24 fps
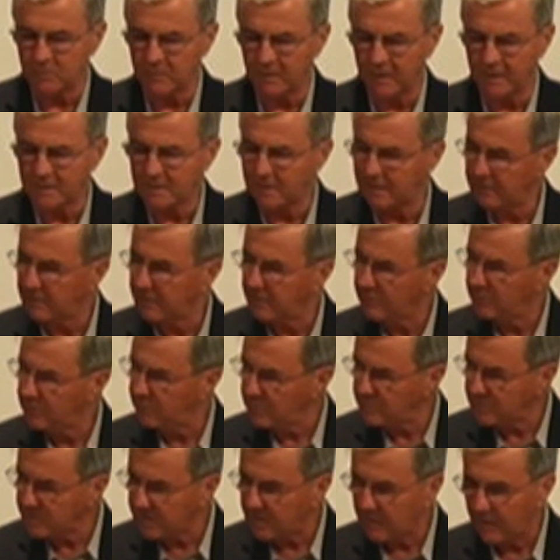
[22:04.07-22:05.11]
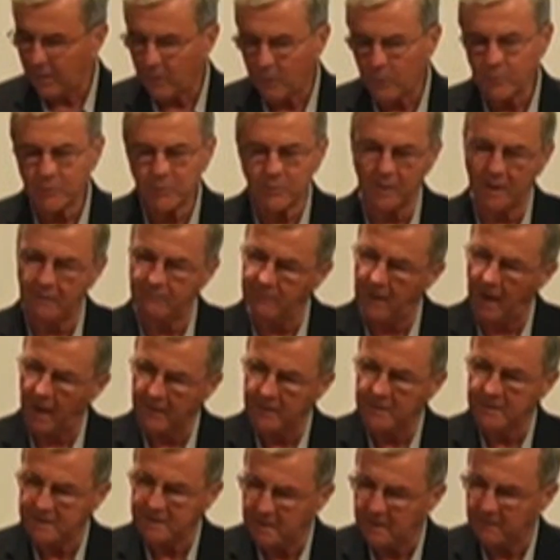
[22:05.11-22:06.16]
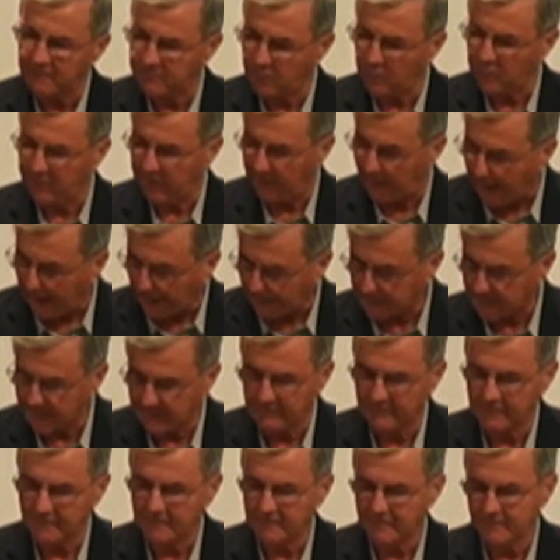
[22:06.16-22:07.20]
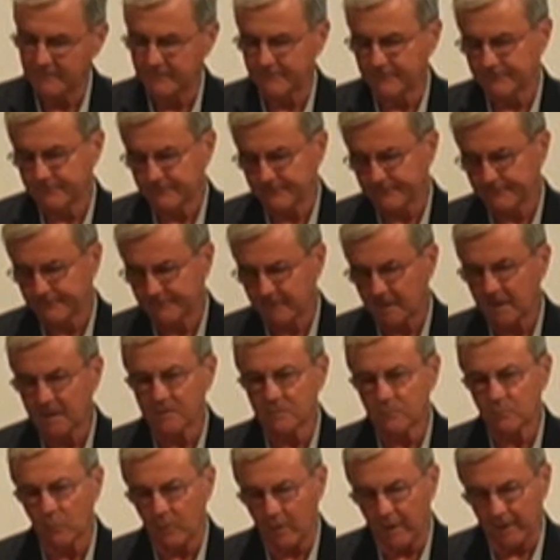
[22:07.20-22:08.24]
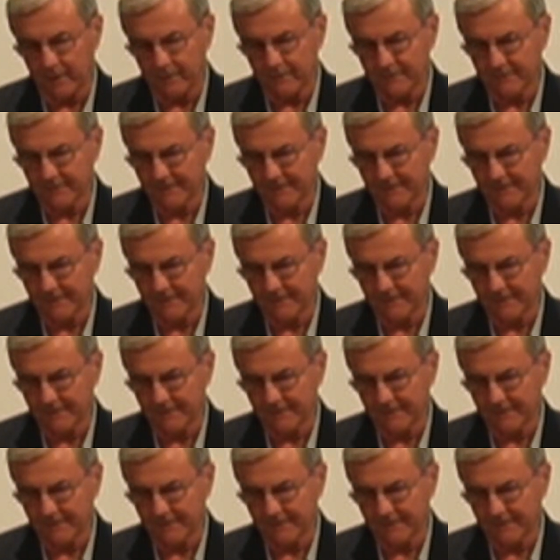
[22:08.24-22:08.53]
And I said, who's going to volunteer for that? Guess what?